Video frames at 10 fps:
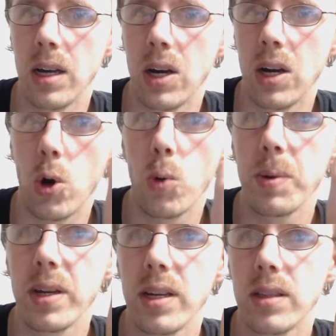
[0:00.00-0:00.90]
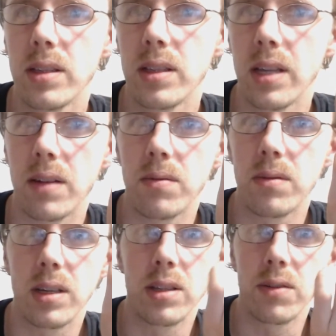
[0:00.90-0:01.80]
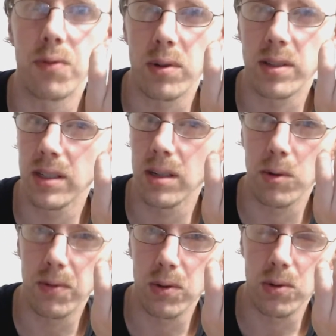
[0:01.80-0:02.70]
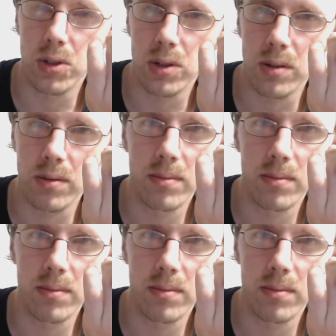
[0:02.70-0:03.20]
hoping that in the foreseeable future